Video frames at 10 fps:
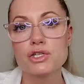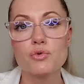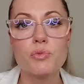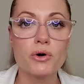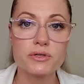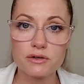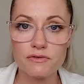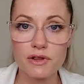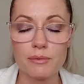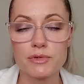to
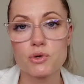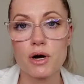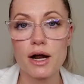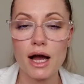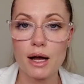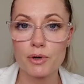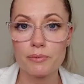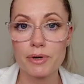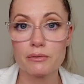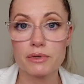post-inflammatory
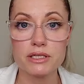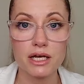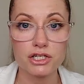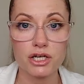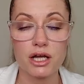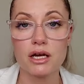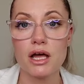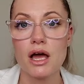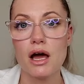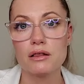hyperpigmentation,